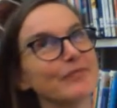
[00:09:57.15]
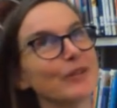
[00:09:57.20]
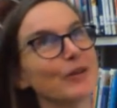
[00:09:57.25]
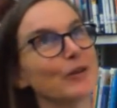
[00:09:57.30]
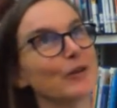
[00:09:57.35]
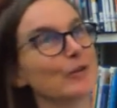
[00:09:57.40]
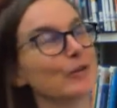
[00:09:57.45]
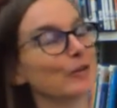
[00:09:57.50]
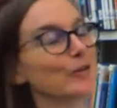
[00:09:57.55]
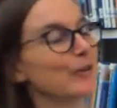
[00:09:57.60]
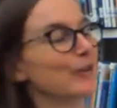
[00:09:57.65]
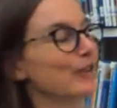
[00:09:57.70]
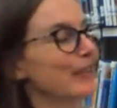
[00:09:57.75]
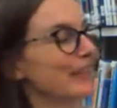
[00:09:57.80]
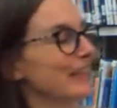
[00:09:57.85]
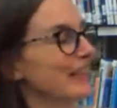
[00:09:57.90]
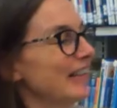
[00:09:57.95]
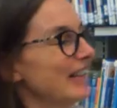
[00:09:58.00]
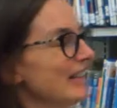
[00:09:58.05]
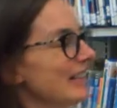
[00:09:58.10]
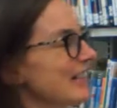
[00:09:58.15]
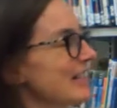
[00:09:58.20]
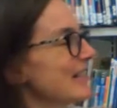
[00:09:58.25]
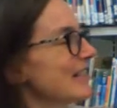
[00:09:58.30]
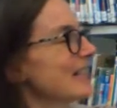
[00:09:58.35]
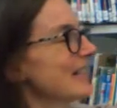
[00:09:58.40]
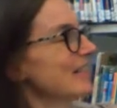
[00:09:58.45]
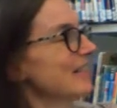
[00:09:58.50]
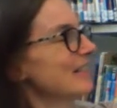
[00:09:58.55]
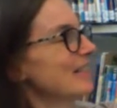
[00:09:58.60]
Oh,
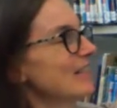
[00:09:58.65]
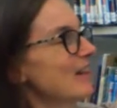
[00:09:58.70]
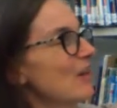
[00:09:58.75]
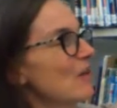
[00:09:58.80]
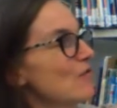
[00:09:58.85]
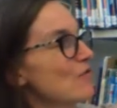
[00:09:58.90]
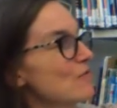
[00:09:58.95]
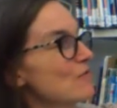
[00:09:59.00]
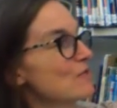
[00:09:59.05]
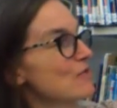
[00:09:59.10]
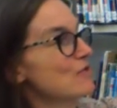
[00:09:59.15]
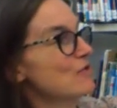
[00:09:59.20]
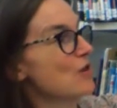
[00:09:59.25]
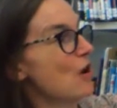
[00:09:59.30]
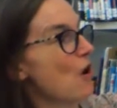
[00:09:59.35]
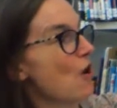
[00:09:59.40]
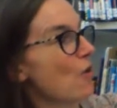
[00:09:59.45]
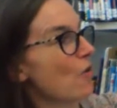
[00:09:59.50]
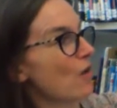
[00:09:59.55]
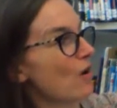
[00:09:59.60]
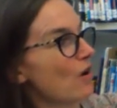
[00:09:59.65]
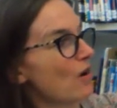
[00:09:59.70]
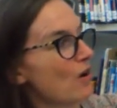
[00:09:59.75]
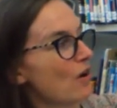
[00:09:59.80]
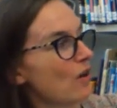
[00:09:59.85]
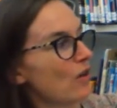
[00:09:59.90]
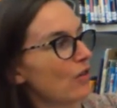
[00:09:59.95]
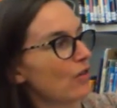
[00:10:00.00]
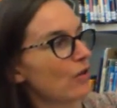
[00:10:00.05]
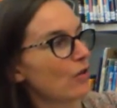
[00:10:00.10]
goodness. Oh, no.
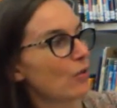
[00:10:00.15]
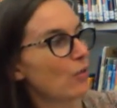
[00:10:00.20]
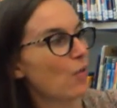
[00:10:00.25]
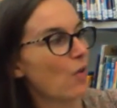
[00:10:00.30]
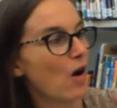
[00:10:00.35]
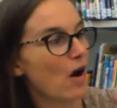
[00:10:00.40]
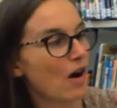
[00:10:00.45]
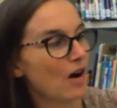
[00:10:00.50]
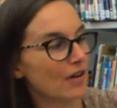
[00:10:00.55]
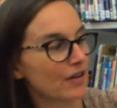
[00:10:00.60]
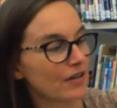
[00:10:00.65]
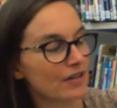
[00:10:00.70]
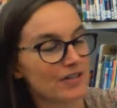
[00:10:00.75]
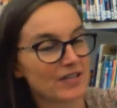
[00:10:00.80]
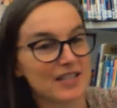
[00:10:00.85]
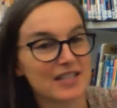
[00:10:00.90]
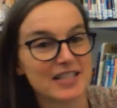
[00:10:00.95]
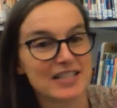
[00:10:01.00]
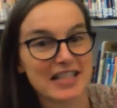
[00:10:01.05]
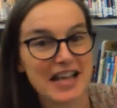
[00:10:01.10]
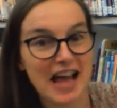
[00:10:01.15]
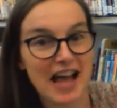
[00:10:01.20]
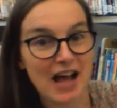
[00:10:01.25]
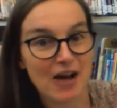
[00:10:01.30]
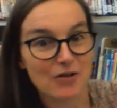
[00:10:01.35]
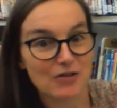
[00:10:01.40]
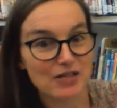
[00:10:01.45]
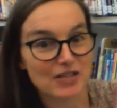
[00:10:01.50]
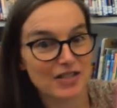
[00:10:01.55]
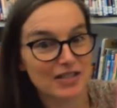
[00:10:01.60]
The water
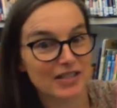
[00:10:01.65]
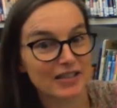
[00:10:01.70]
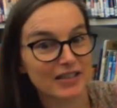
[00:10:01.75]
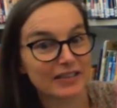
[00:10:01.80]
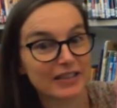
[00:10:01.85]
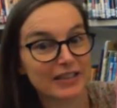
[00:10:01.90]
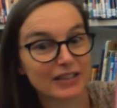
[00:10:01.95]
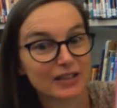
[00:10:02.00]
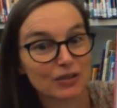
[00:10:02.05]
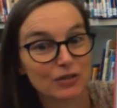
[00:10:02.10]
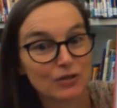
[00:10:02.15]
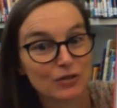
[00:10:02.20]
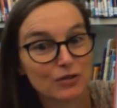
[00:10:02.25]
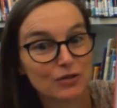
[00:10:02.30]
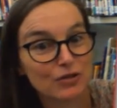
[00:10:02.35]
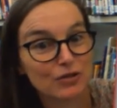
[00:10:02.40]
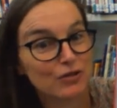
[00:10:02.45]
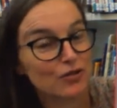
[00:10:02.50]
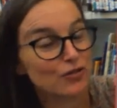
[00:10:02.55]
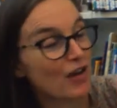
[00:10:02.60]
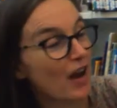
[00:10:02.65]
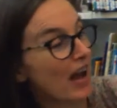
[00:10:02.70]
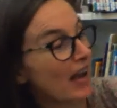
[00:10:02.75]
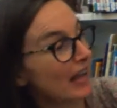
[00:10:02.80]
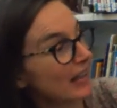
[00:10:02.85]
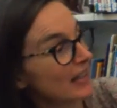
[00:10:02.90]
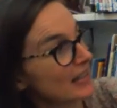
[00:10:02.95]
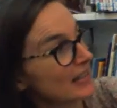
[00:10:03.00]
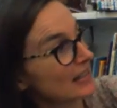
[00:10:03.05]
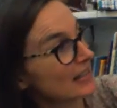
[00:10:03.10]
doused Little
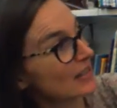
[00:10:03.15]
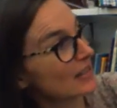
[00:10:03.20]
Dragon's